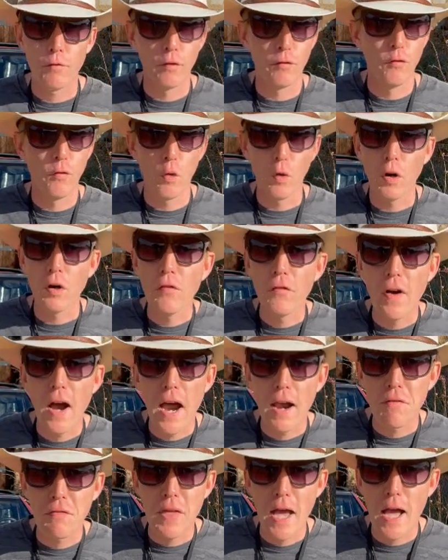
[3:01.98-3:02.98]
for $4,000 or
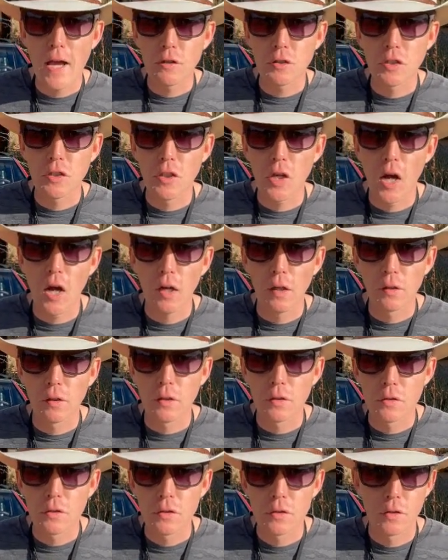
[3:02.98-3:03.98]

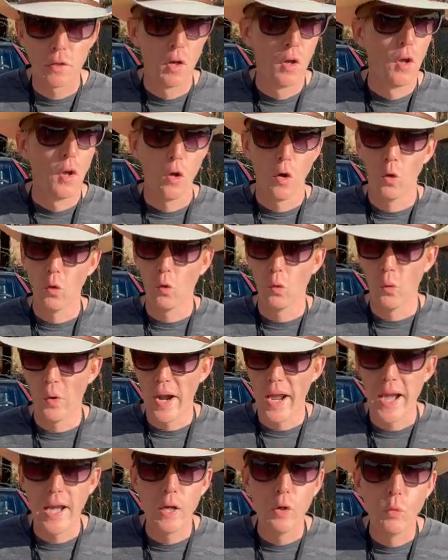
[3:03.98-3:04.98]
$5,000,
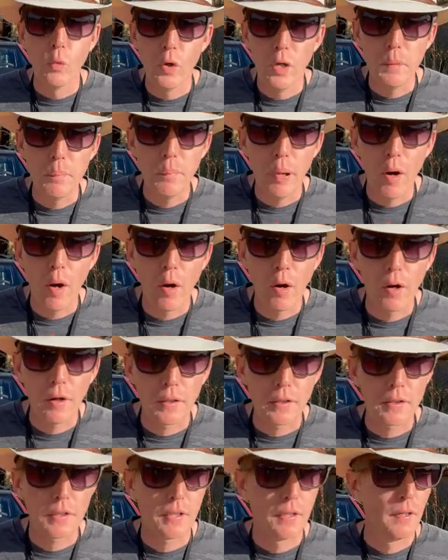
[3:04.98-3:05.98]
ran when
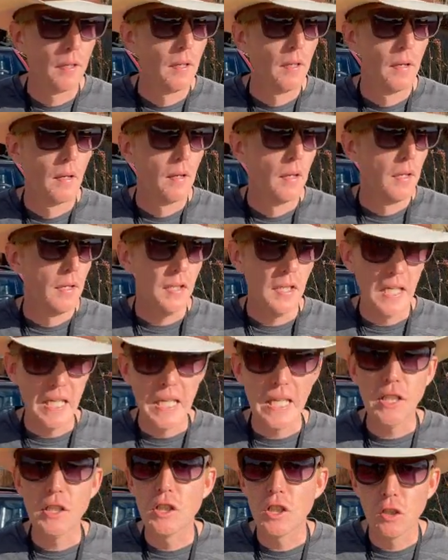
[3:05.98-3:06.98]
parked,
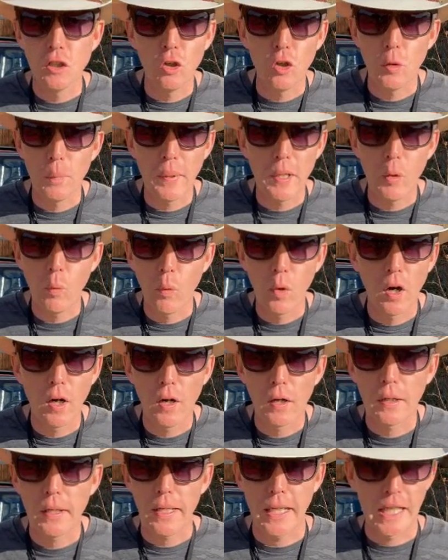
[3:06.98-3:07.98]
needs a little bit of
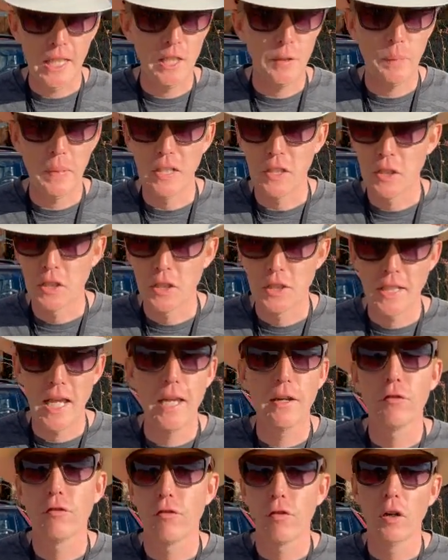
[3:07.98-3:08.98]
work. It's been
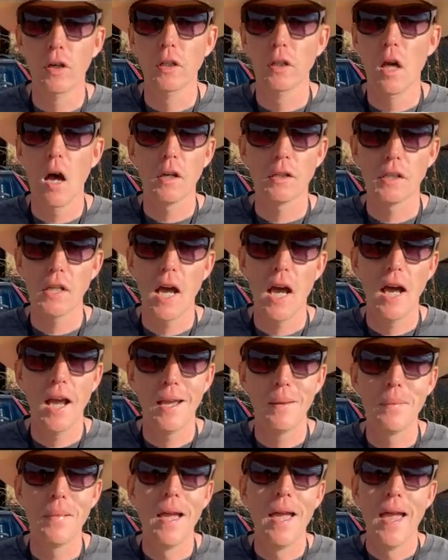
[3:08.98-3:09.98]
sitting for a long
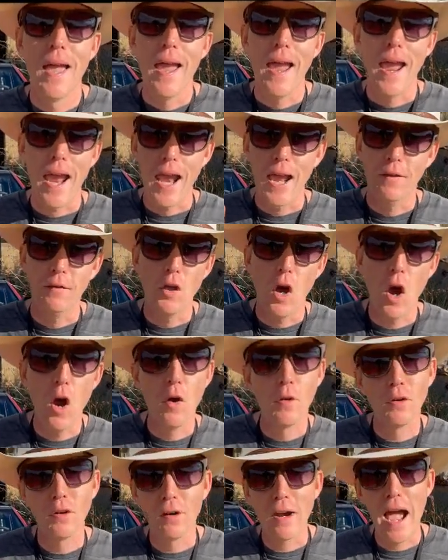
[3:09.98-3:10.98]
time, and the
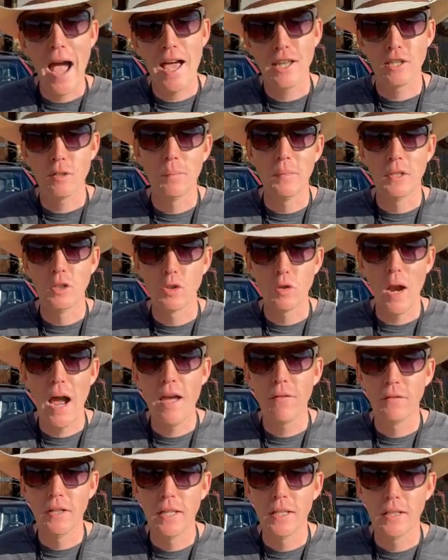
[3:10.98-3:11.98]
owner hasn't been
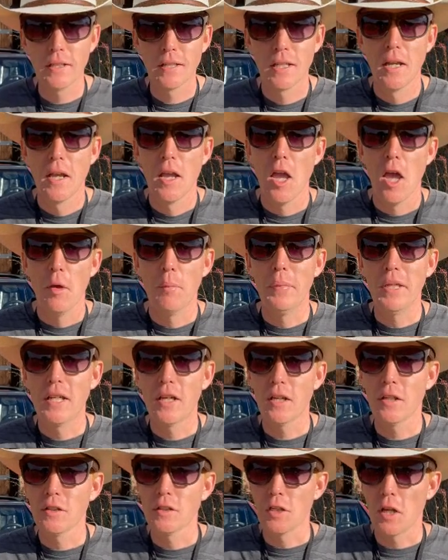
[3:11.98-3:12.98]
driving it
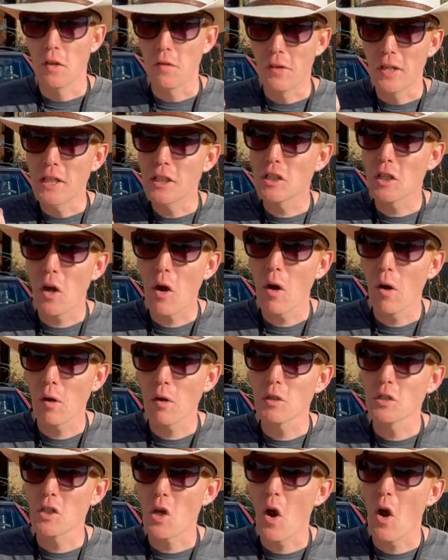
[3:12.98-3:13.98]
because these
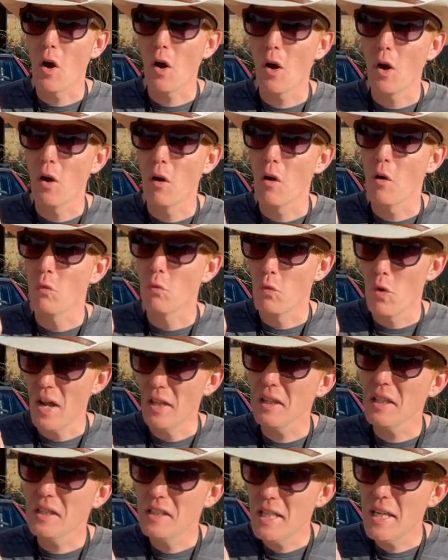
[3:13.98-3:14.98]
cars are
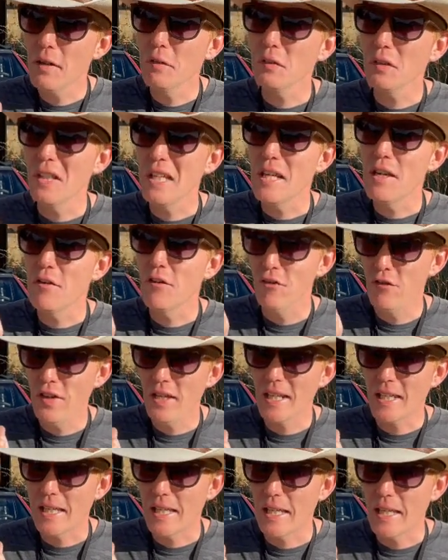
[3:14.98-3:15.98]
relatively
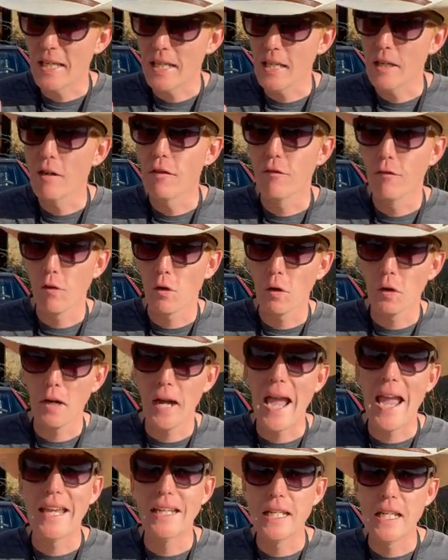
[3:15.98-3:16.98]
finicky for
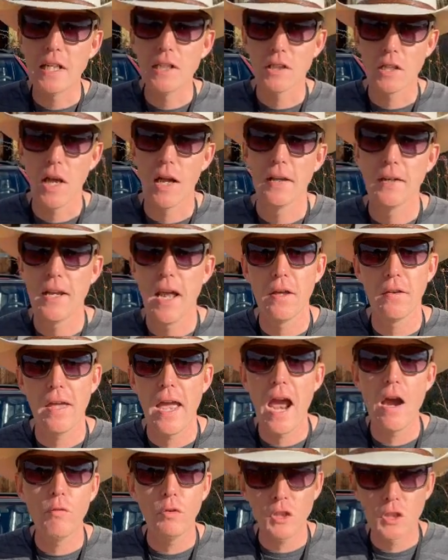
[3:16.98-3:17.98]
a Nissan. Now, they
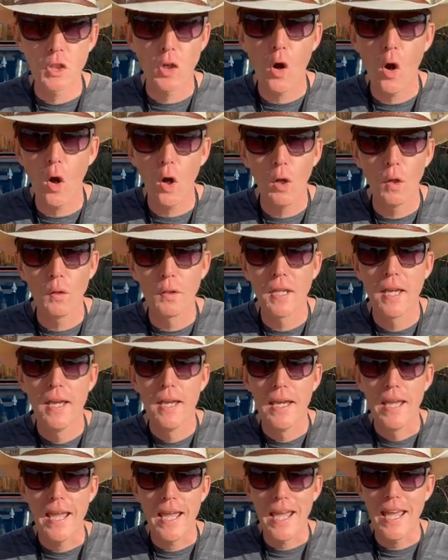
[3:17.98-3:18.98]
have what's called
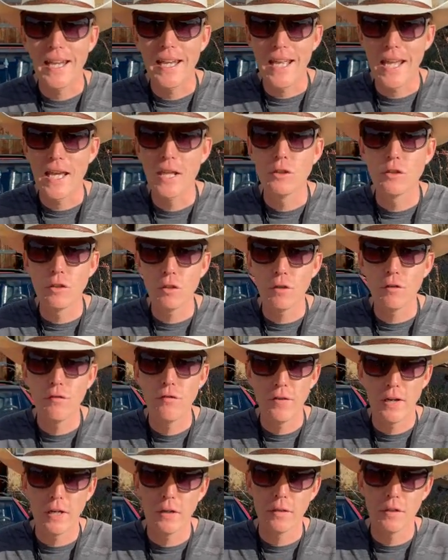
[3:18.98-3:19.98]
an
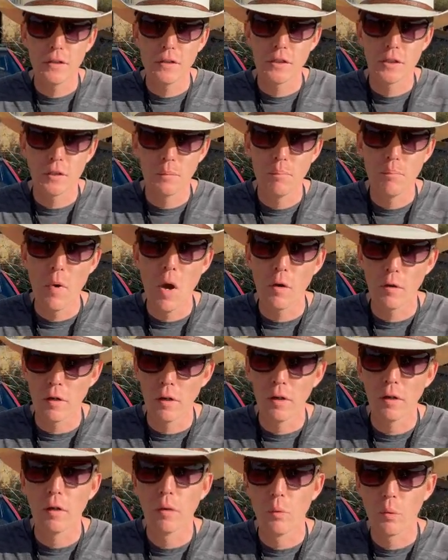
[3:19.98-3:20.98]
interference
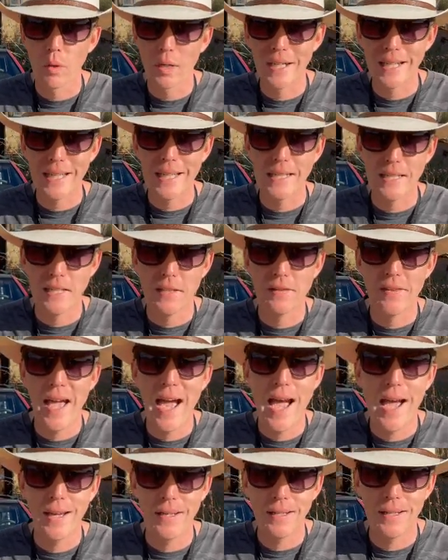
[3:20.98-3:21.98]
motor. We're going to get to
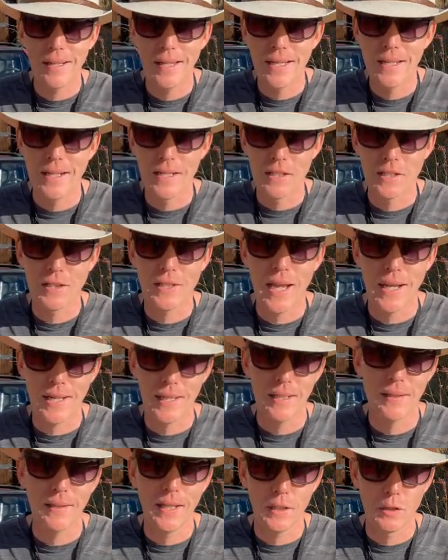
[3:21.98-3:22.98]
that in a
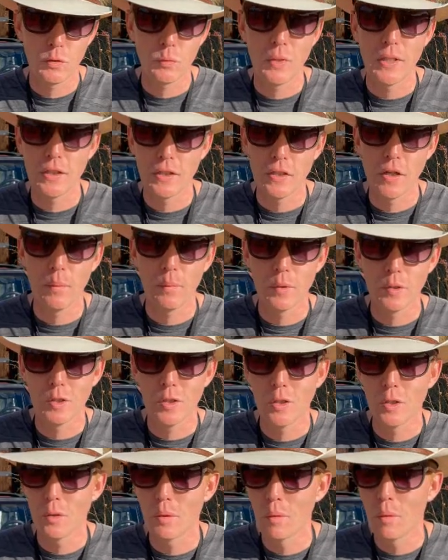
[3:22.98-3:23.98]
second. That's reason number
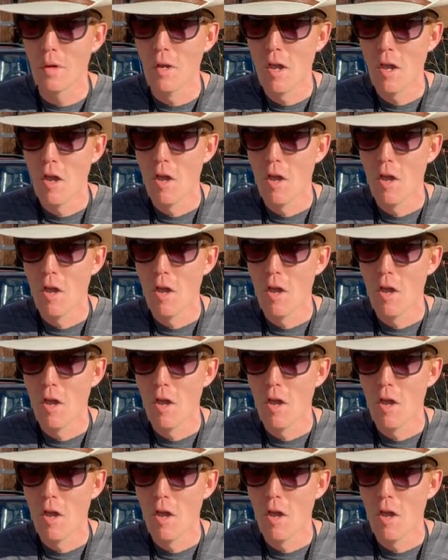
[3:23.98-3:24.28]
2.